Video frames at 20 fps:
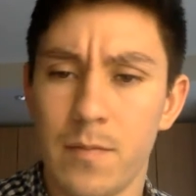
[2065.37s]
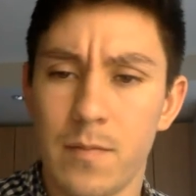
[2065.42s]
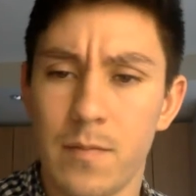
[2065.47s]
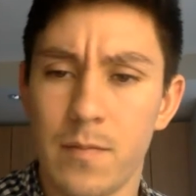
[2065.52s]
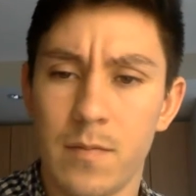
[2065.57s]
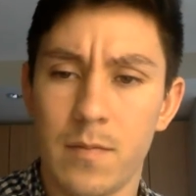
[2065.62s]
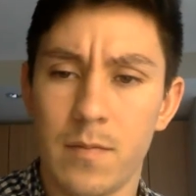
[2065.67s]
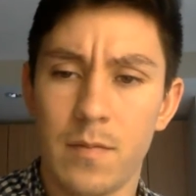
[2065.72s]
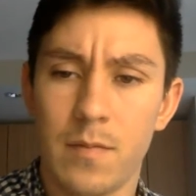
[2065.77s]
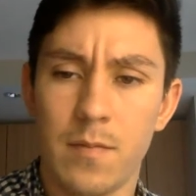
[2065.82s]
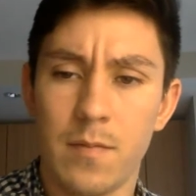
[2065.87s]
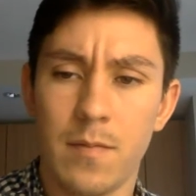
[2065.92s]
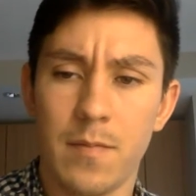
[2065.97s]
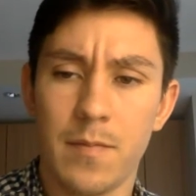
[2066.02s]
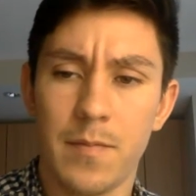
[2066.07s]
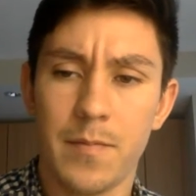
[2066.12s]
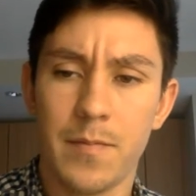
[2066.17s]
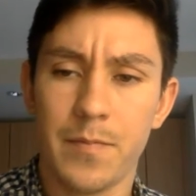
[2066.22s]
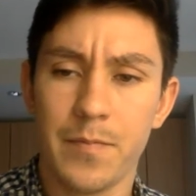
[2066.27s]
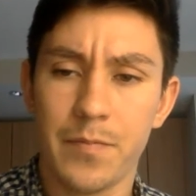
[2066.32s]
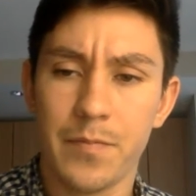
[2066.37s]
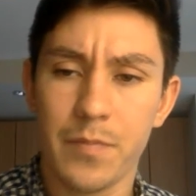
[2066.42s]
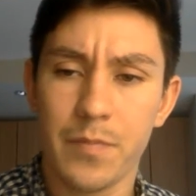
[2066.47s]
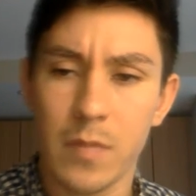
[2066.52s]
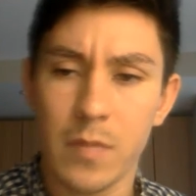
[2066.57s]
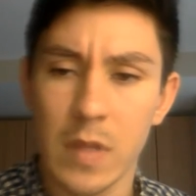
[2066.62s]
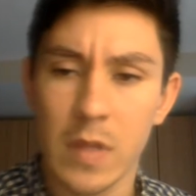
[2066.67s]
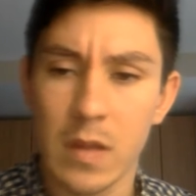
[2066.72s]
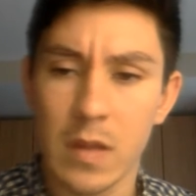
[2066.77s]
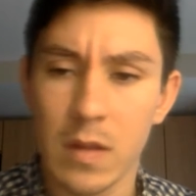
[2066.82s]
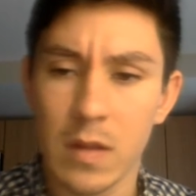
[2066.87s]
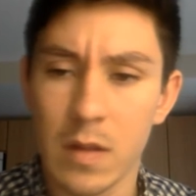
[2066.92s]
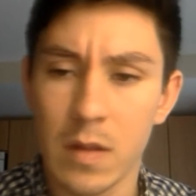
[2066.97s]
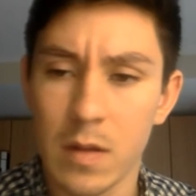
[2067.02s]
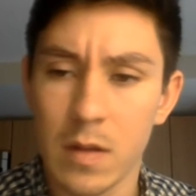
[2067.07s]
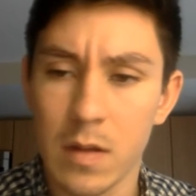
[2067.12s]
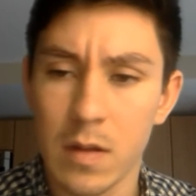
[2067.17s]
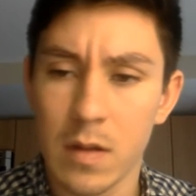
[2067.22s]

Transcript: (silence)